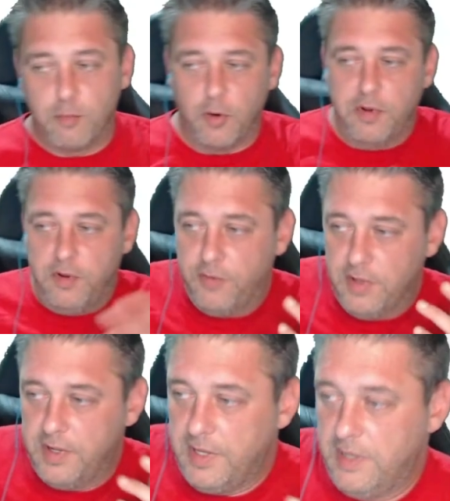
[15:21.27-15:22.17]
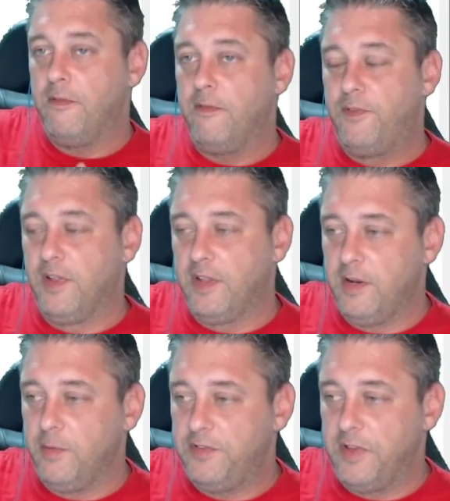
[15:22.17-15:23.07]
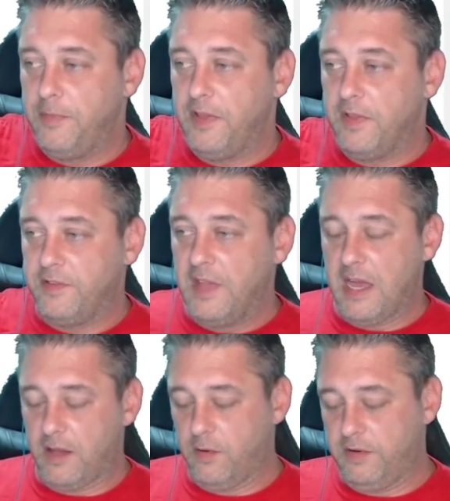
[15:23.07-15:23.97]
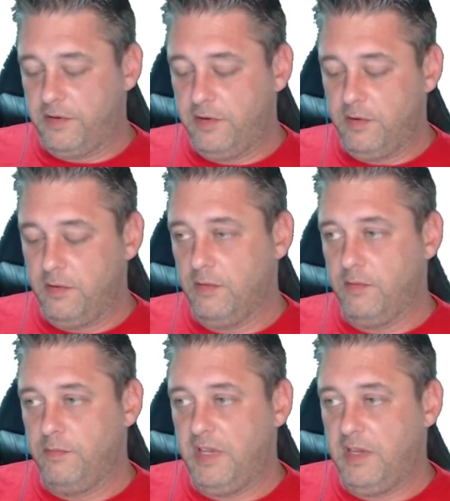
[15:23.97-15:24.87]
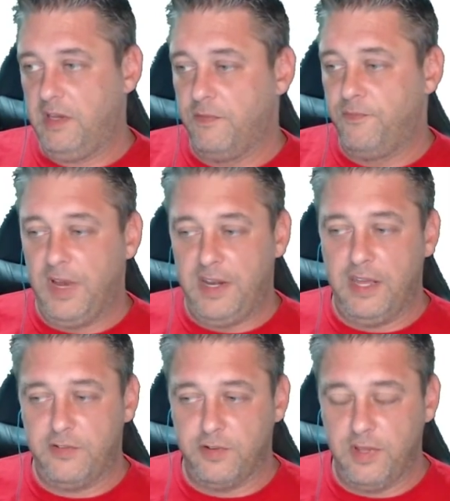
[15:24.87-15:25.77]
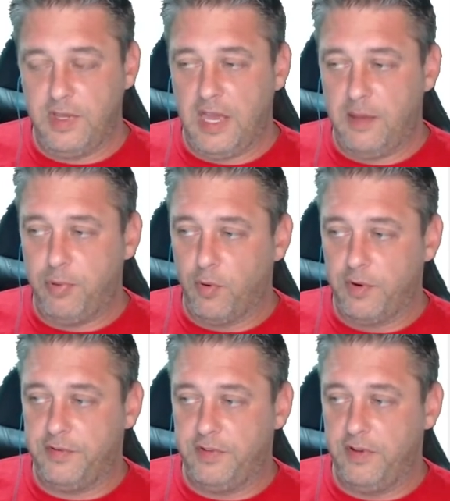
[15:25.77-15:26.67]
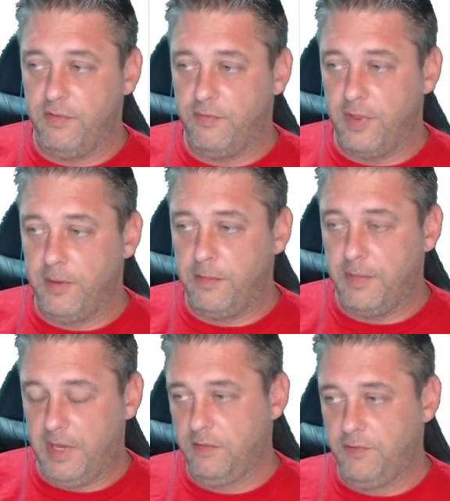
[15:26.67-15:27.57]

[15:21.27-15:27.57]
But when you fill it in with something that's not going to be financially a poor decision for them to make.